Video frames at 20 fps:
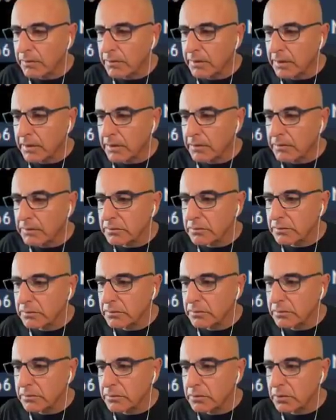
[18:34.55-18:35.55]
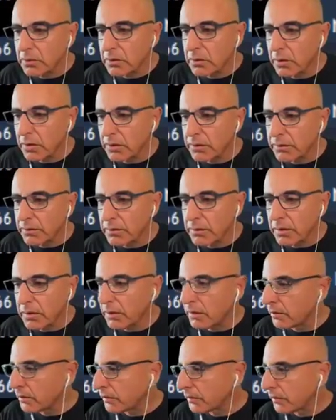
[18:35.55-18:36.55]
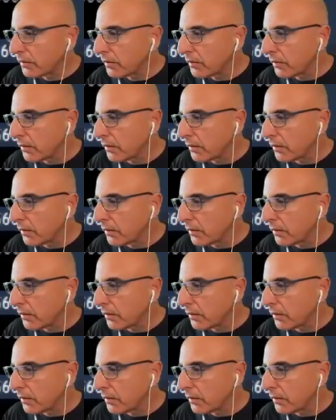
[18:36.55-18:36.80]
We are too close to the lows.